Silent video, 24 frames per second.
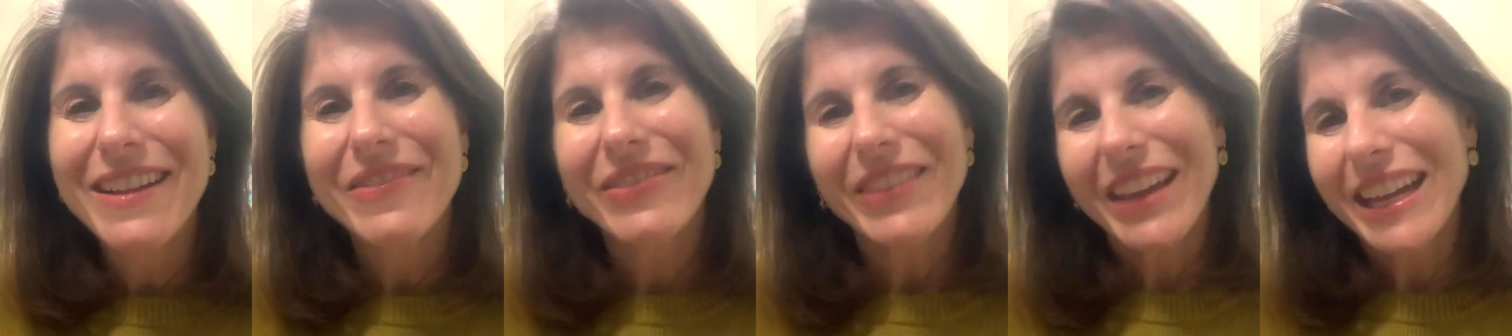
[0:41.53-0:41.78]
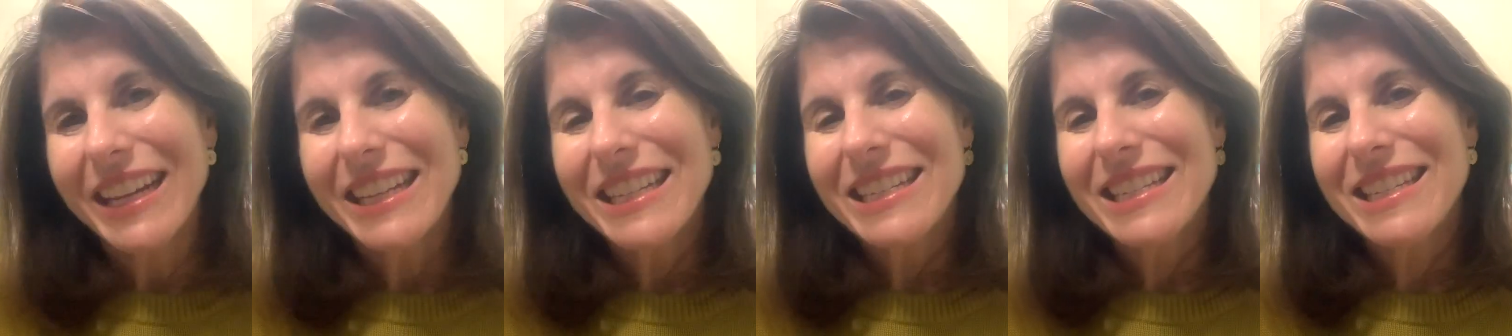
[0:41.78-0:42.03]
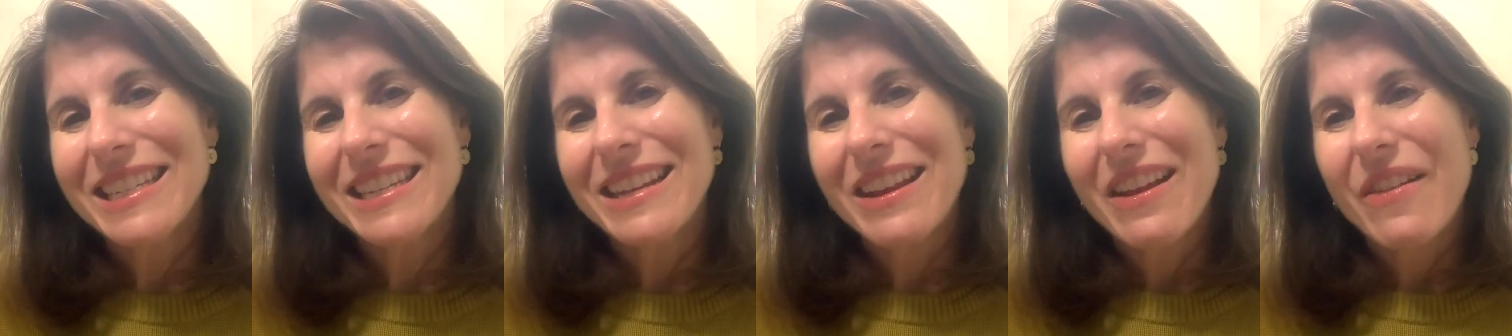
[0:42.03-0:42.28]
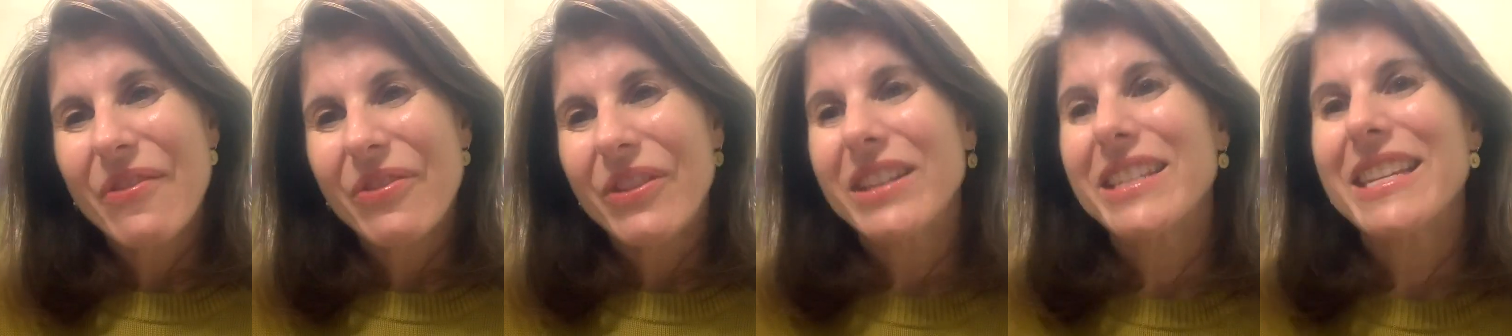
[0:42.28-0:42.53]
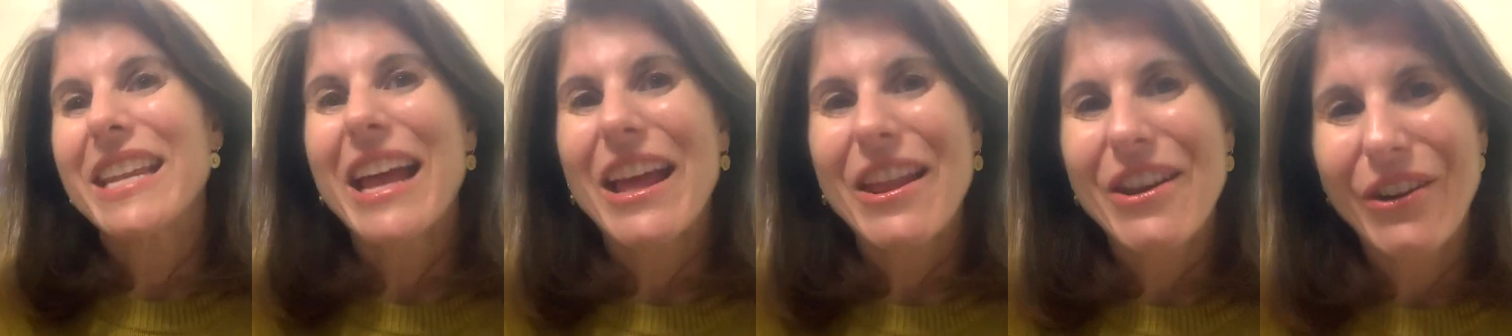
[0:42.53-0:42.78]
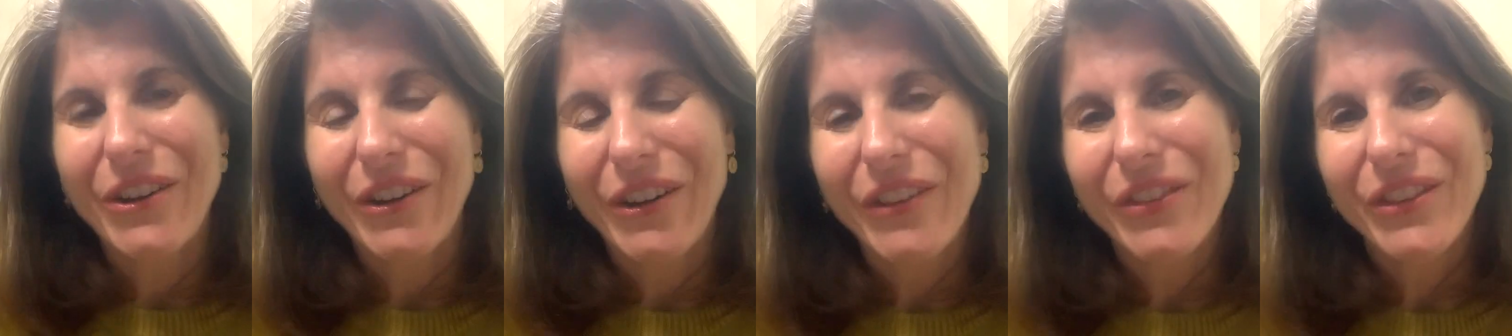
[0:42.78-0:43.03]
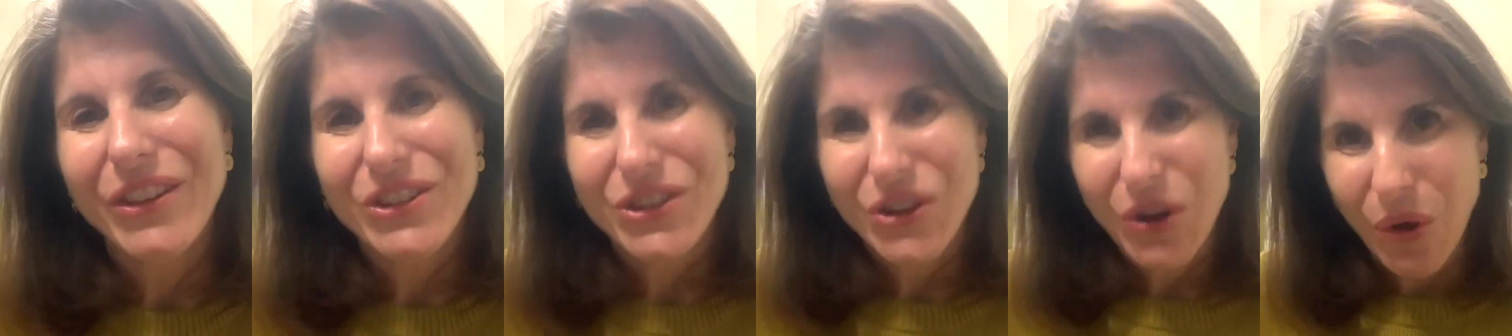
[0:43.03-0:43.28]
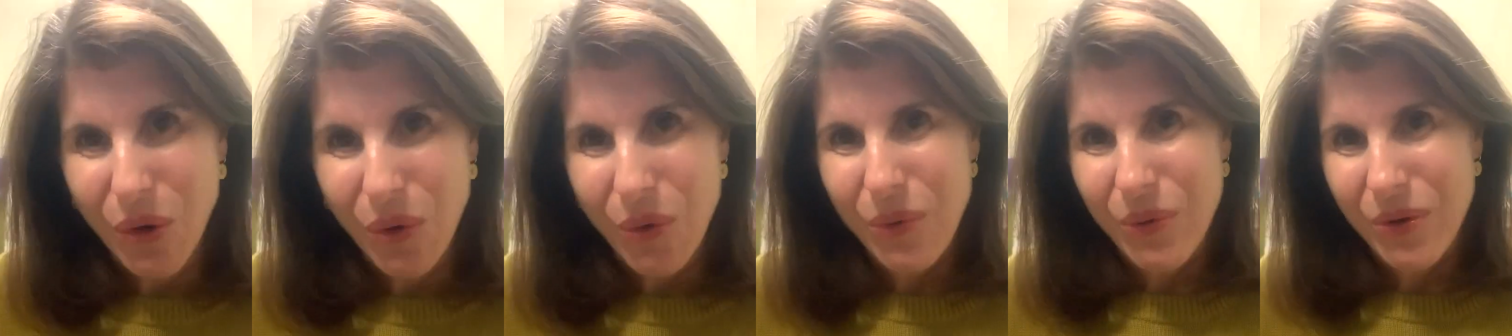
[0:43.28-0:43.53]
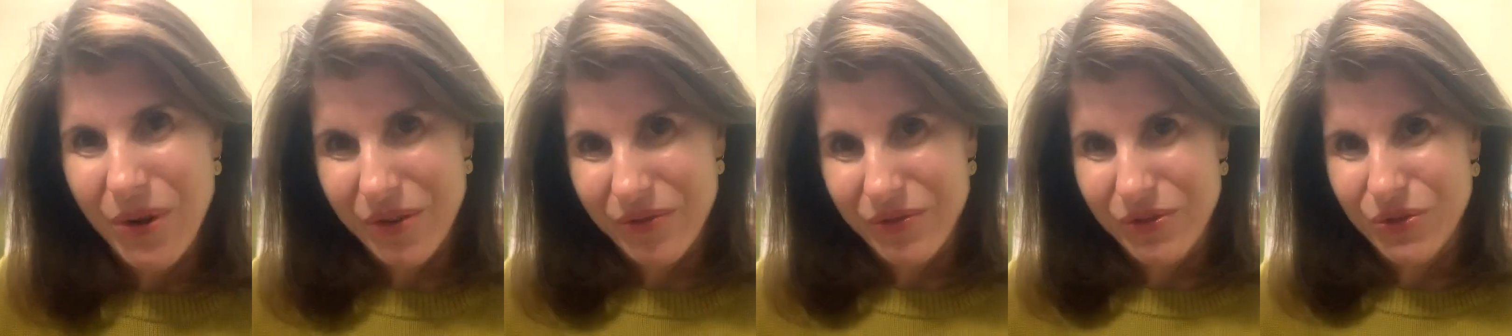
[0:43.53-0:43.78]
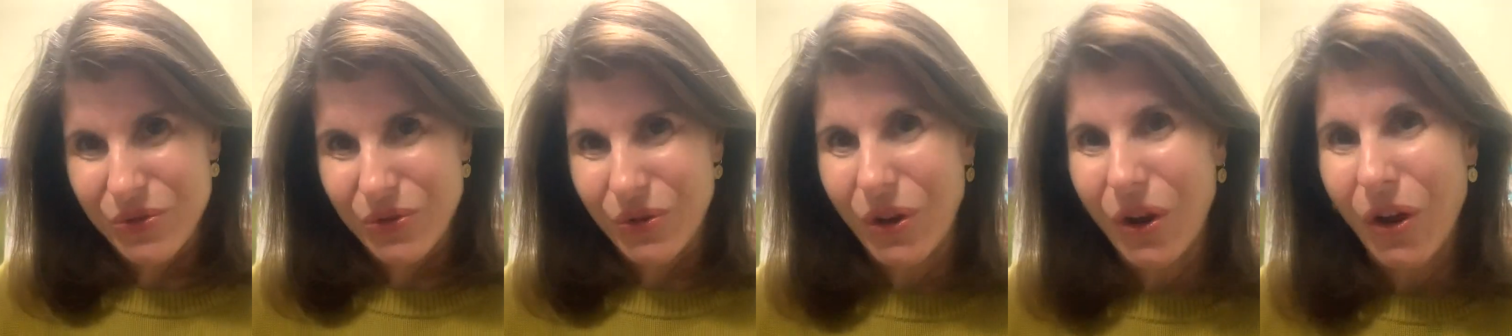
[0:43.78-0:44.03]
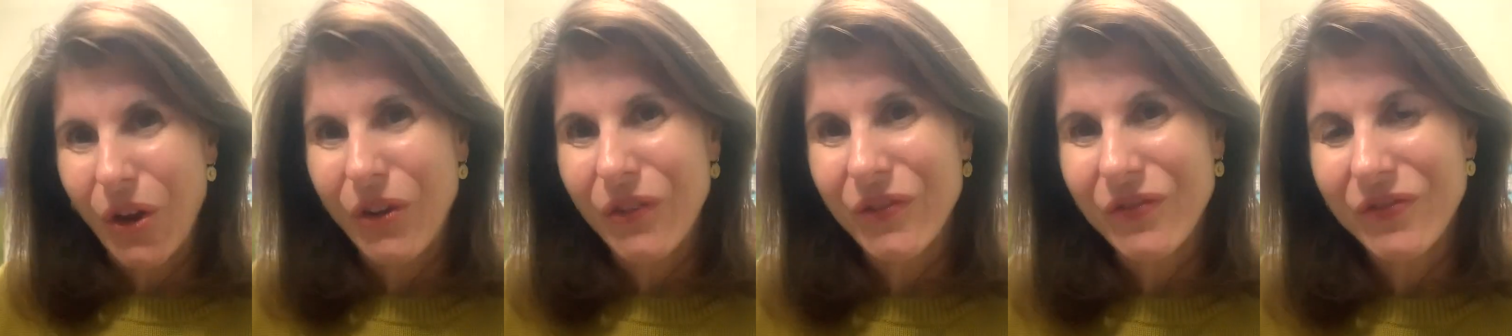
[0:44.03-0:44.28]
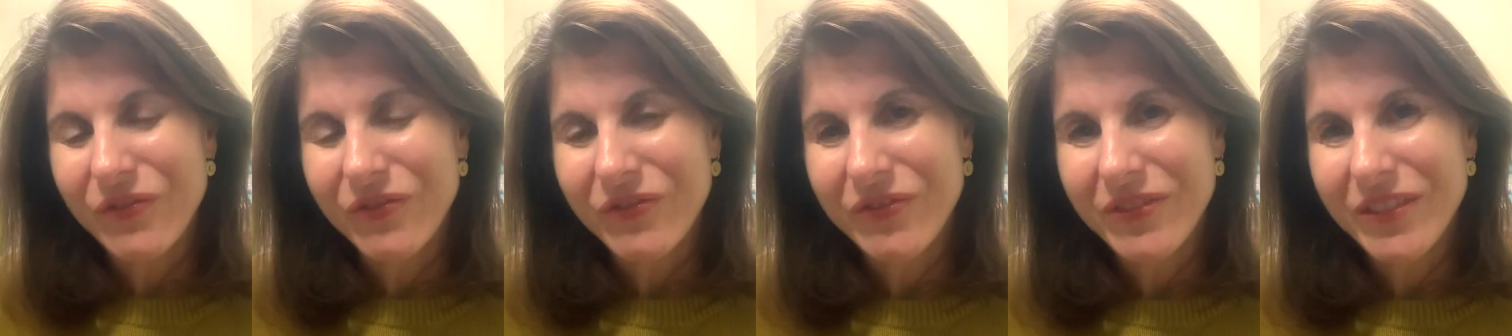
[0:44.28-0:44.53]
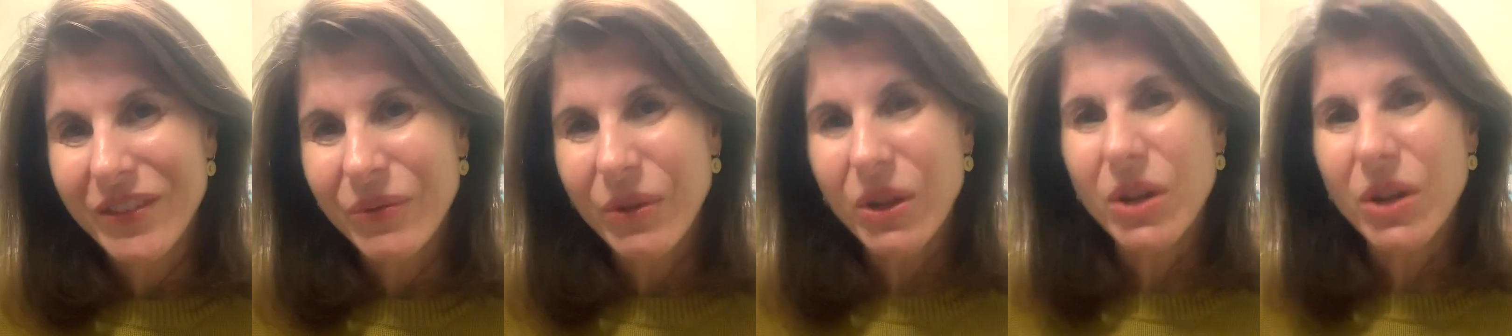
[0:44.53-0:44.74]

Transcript: That's the tenor and the tone of Sukkot.